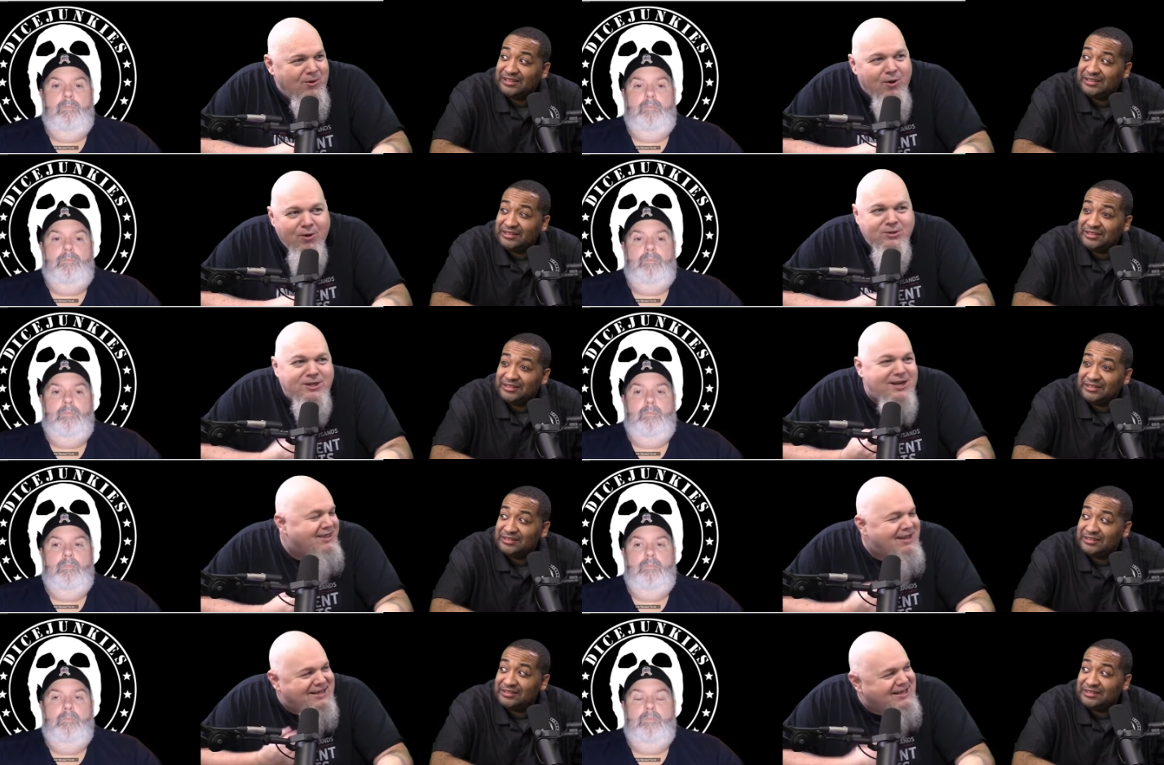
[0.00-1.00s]
Speaker 1: Who's gonna
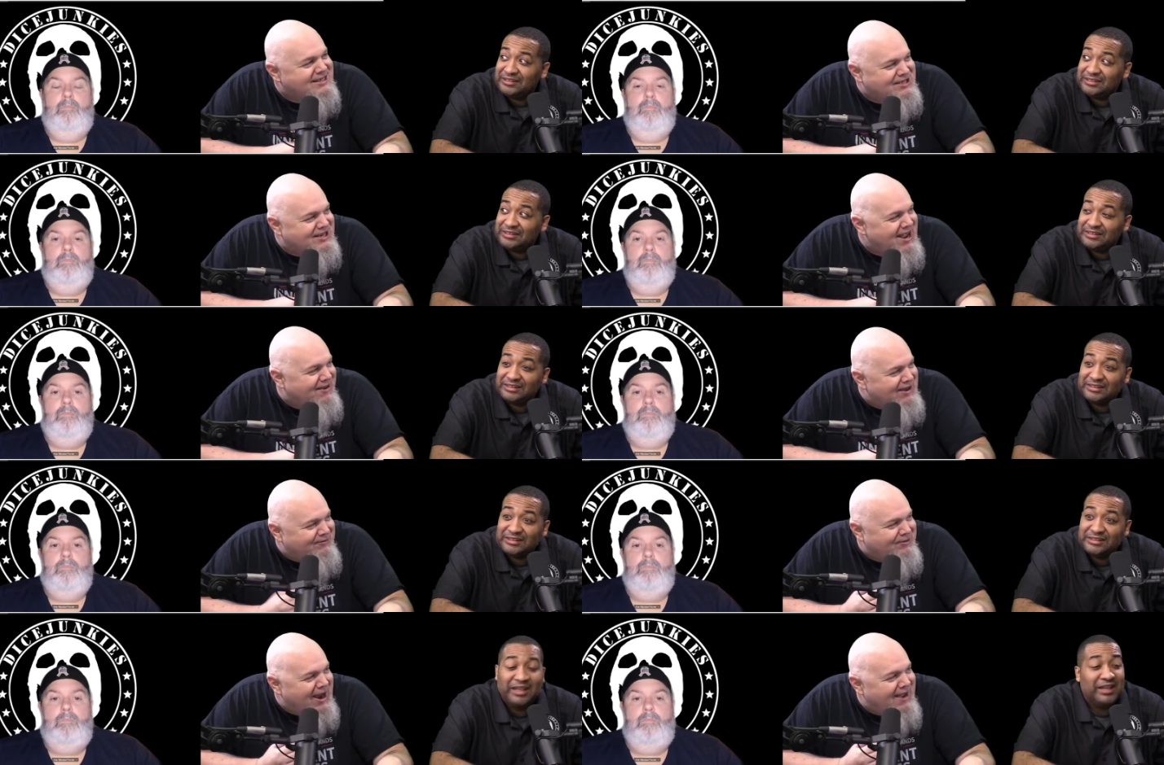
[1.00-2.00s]
think to get you down after
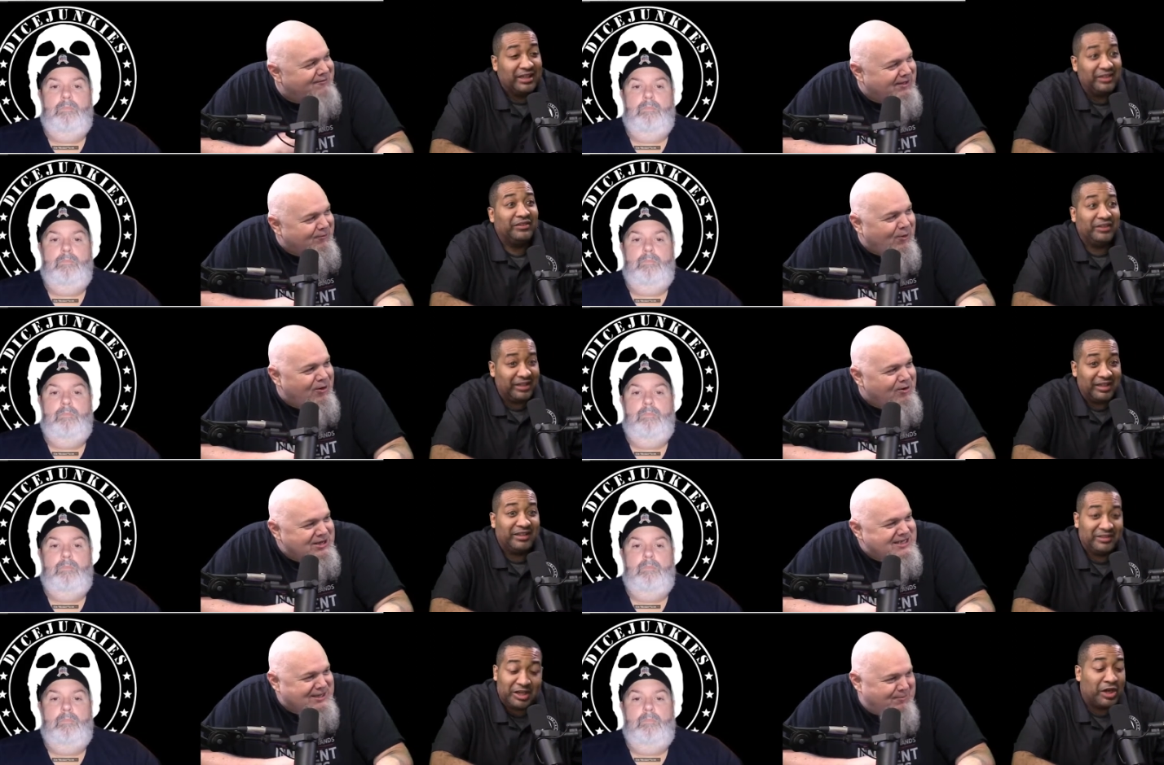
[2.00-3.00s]
half the world yeah,
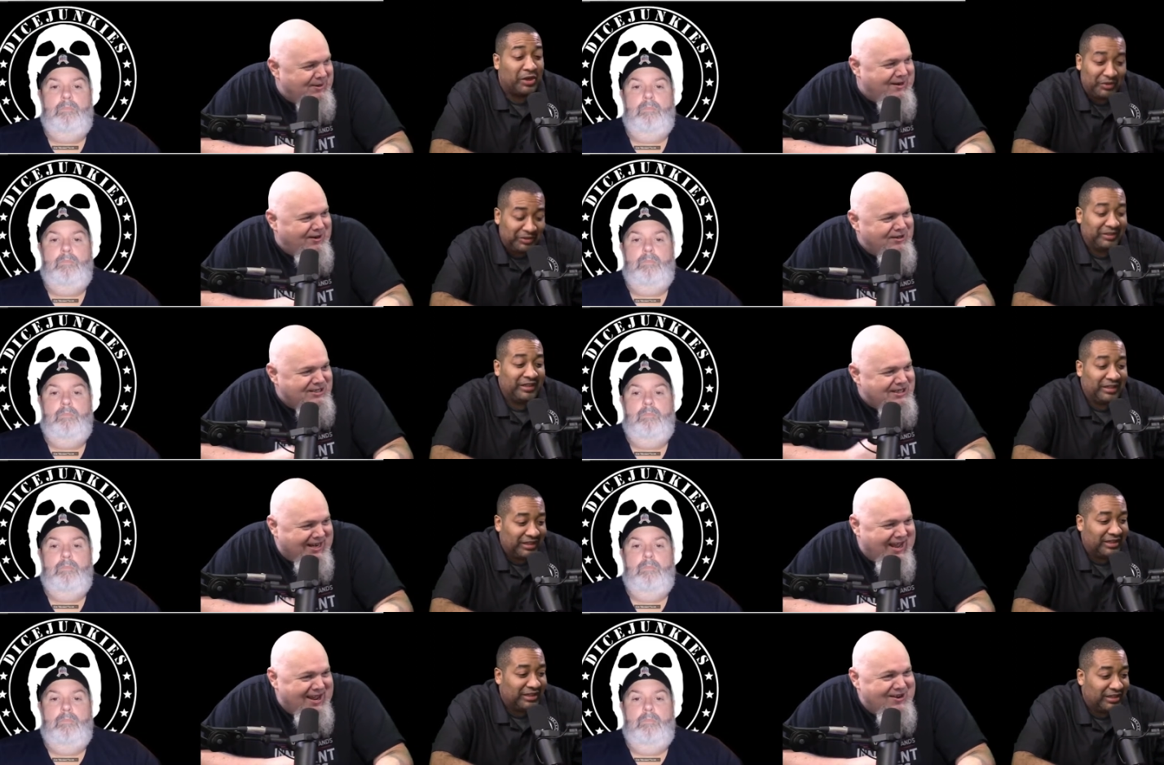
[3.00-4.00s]
disappears? Yeah. You
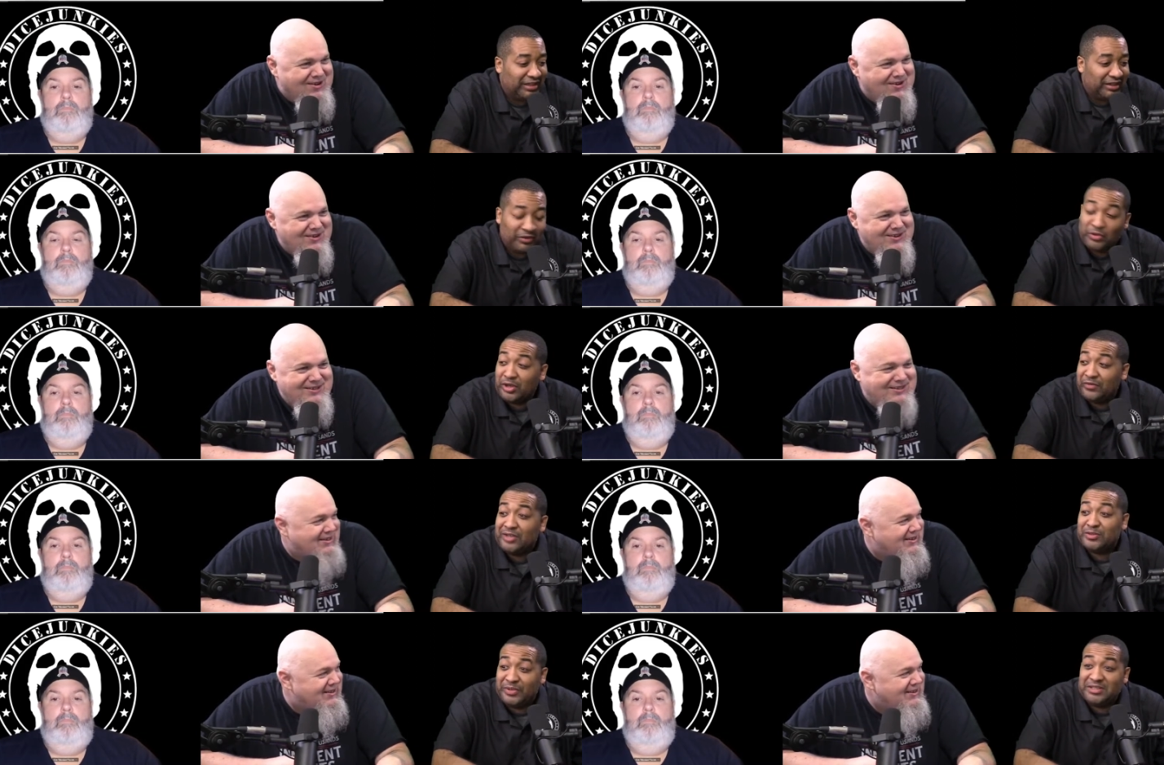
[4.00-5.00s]
know.
Speaker 2: You could have also
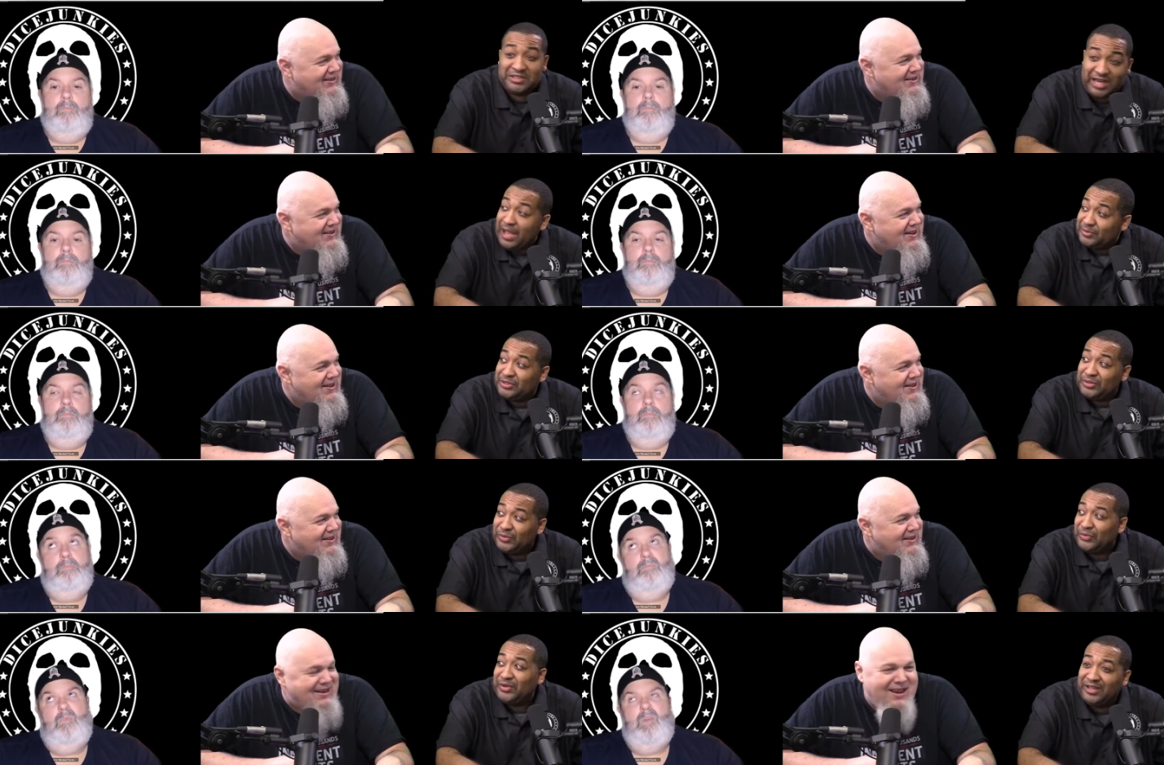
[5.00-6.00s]
been snapped
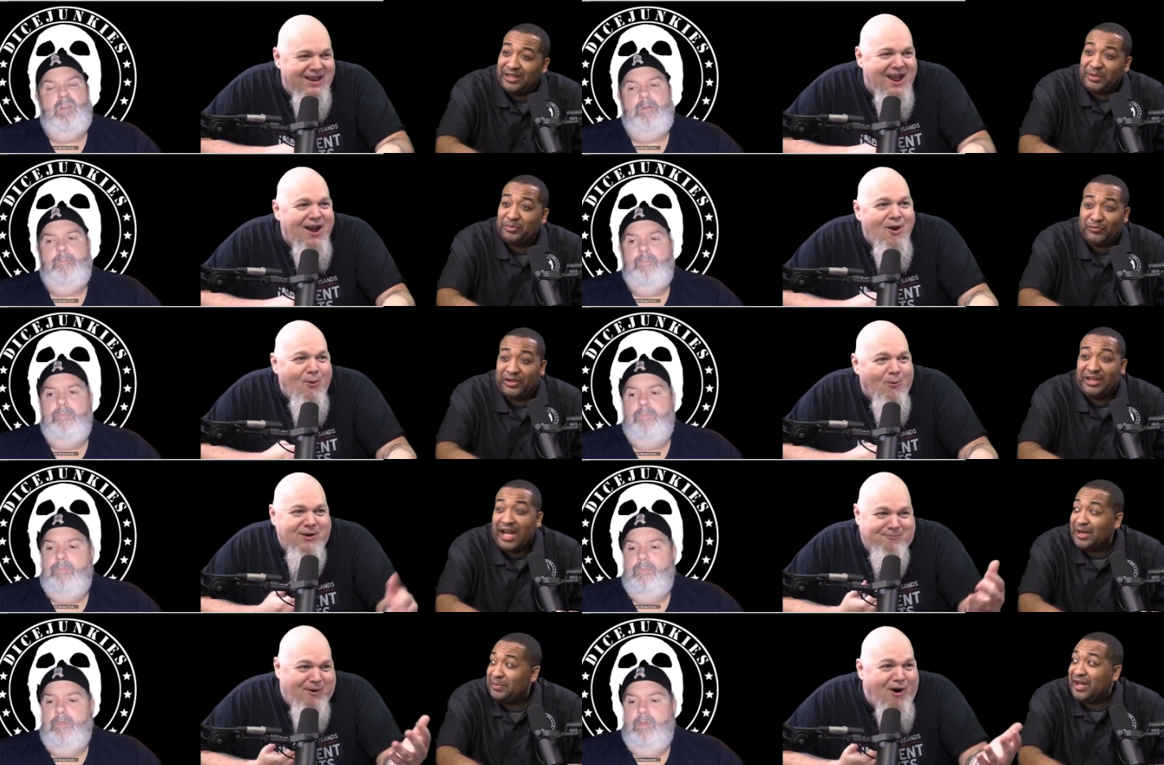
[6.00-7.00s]
too, and then yeah. people forgot what
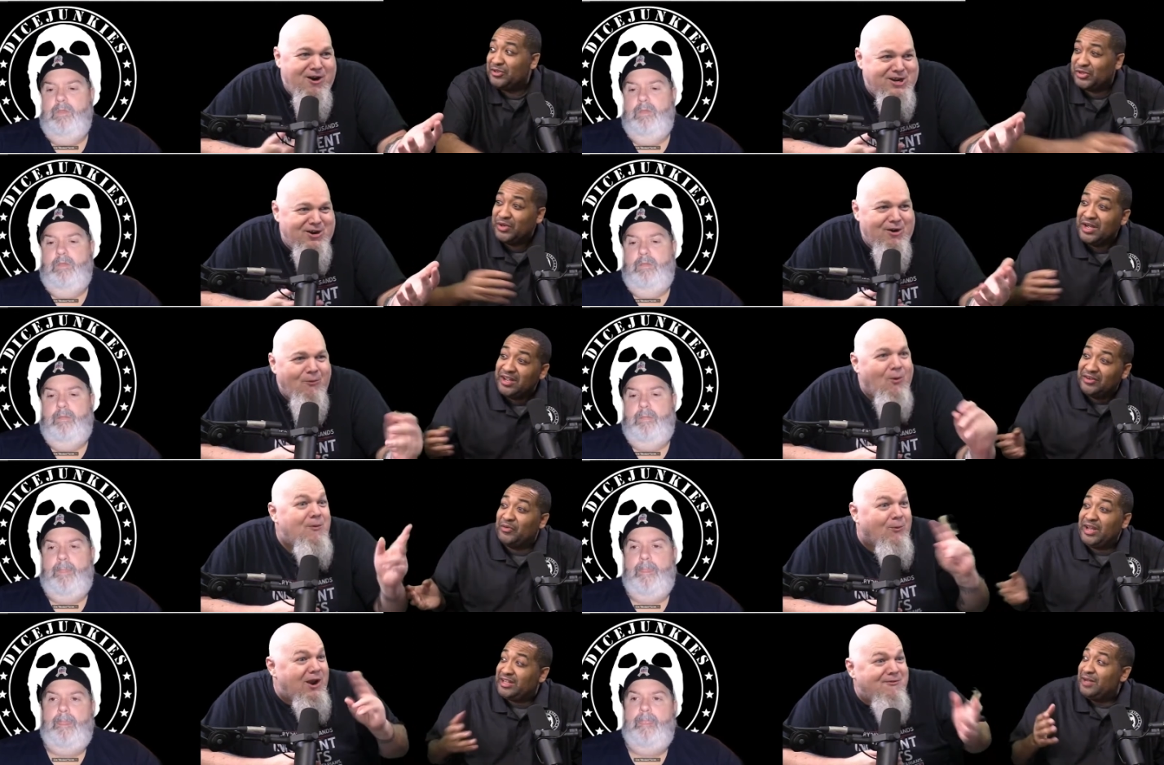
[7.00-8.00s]
if part of you. Your, what, what
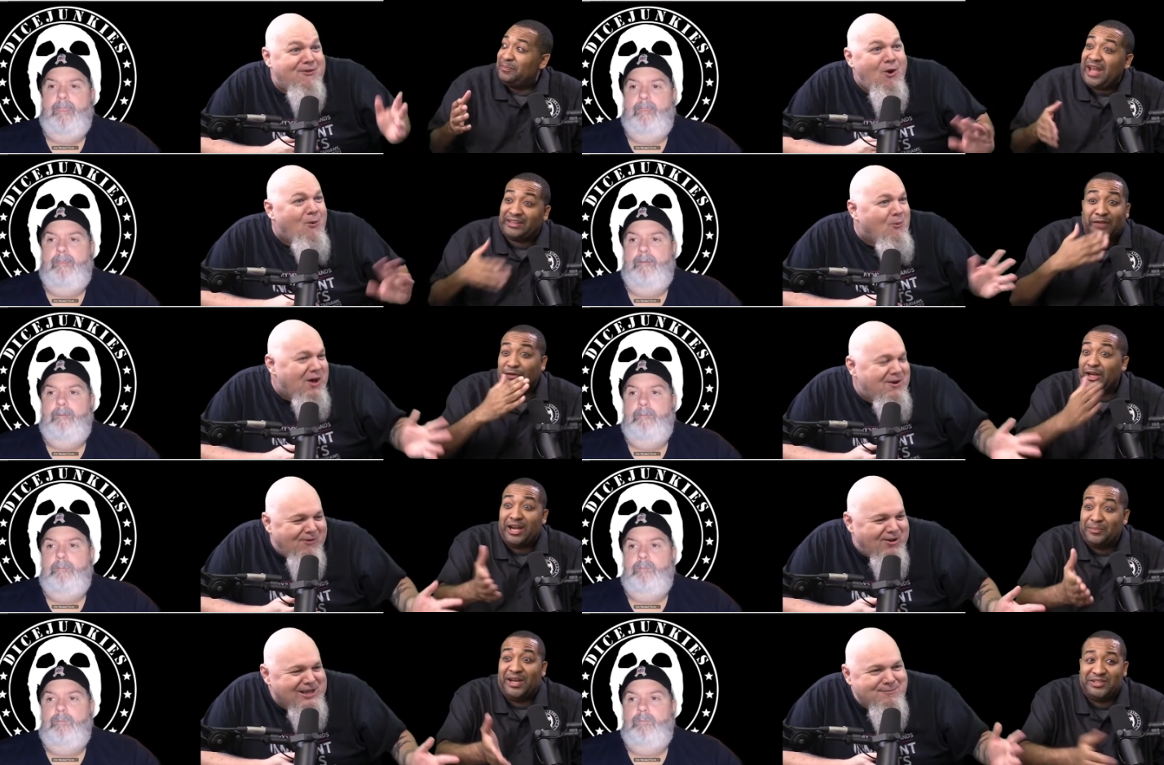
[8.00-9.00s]
if, come back, they what if
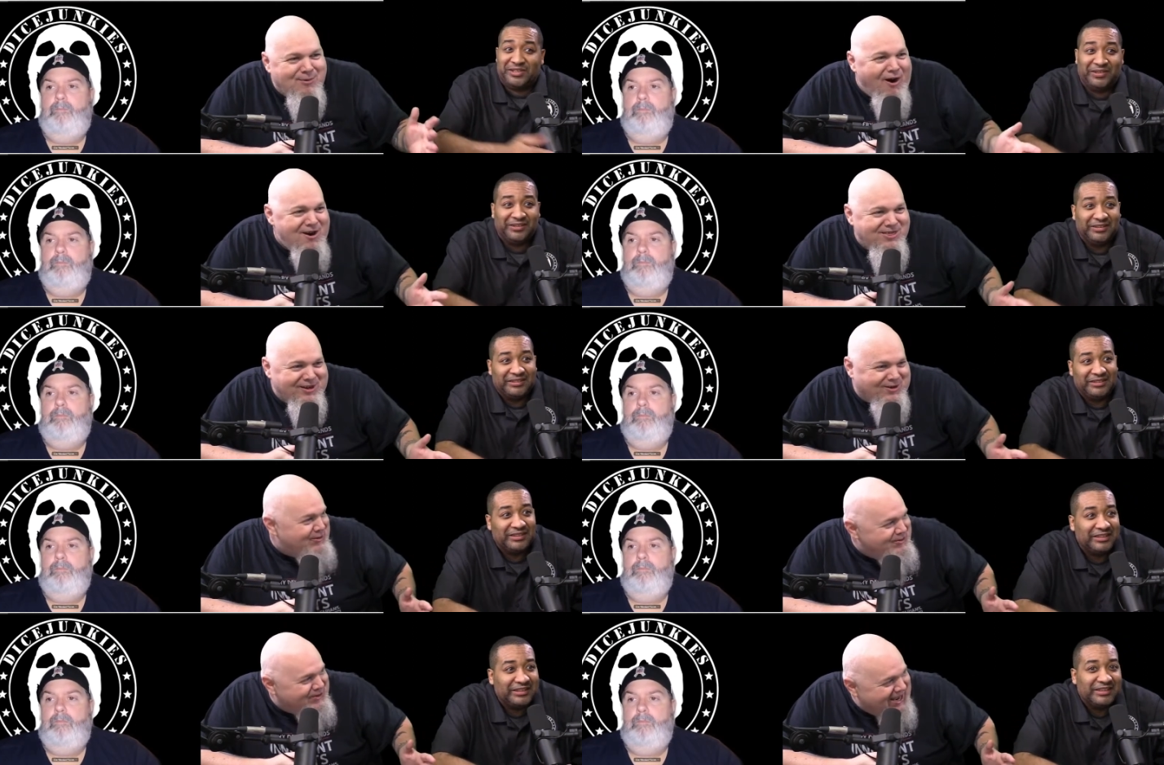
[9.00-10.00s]
only part you. of the
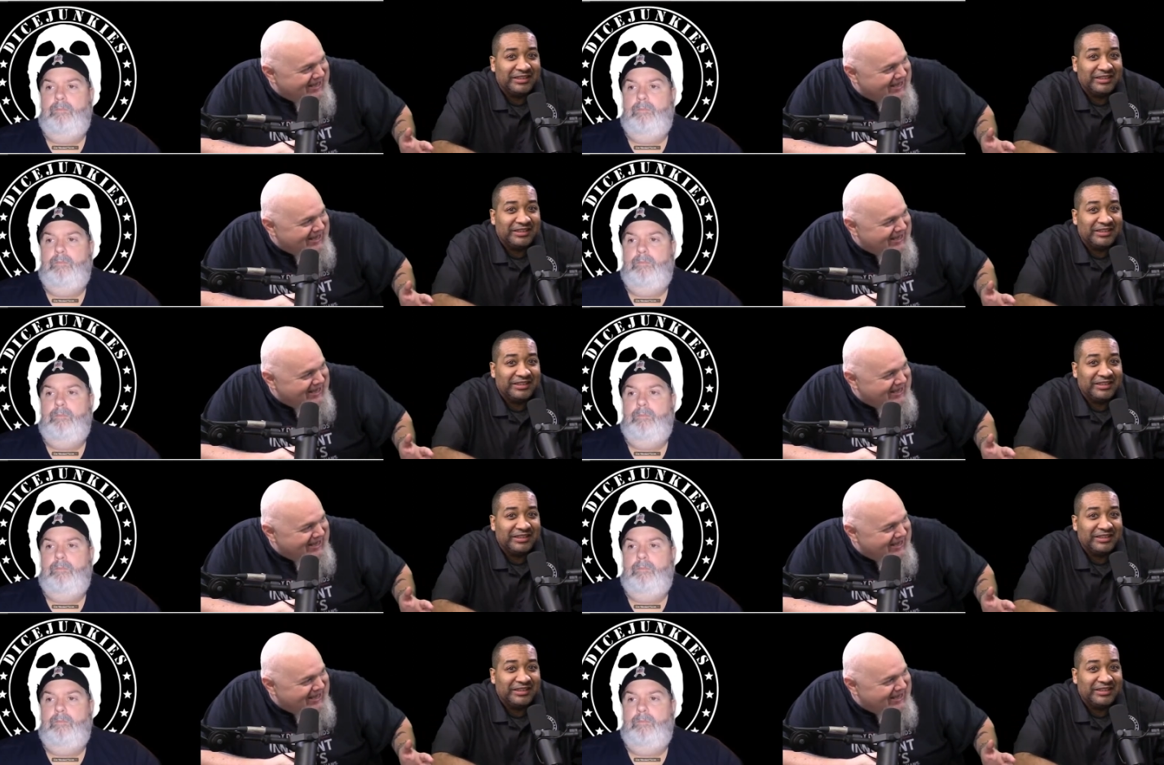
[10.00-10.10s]
Speaker 1: crew got